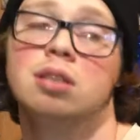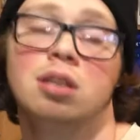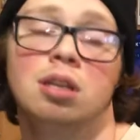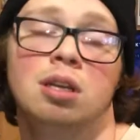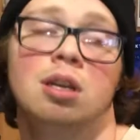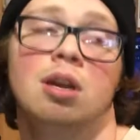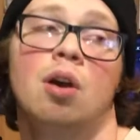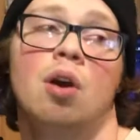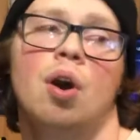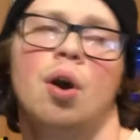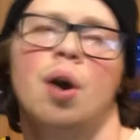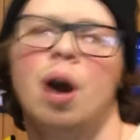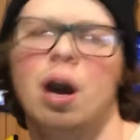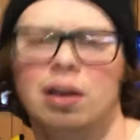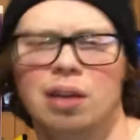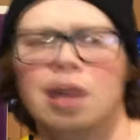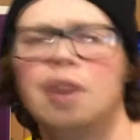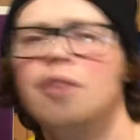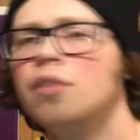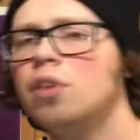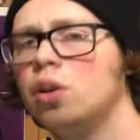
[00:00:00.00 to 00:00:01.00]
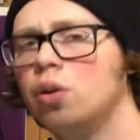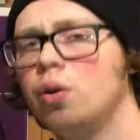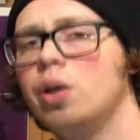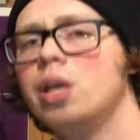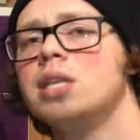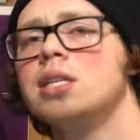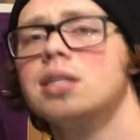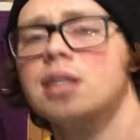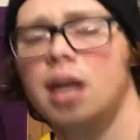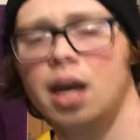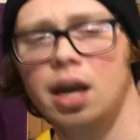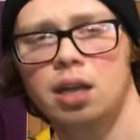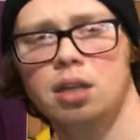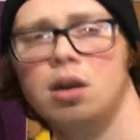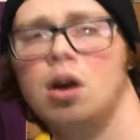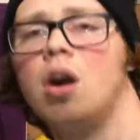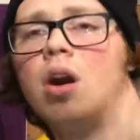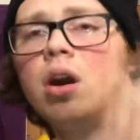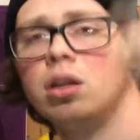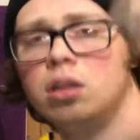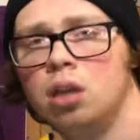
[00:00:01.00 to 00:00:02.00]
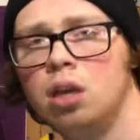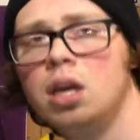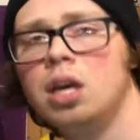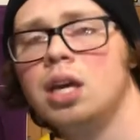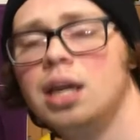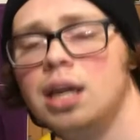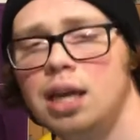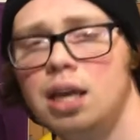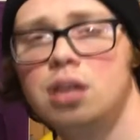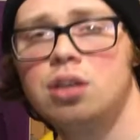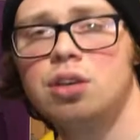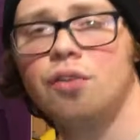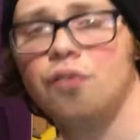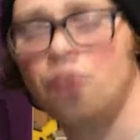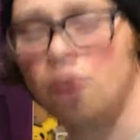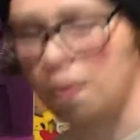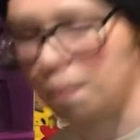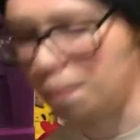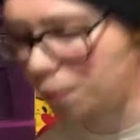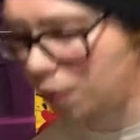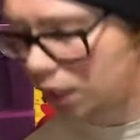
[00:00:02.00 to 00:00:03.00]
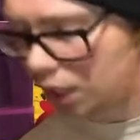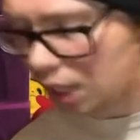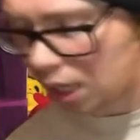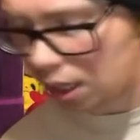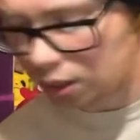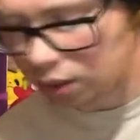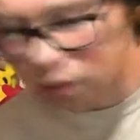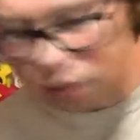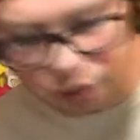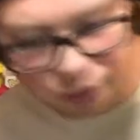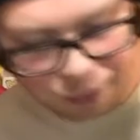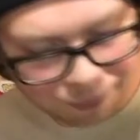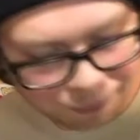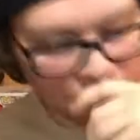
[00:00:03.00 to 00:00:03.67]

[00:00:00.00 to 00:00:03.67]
you know, I'll give a little insight on each of them, but yeah, you know.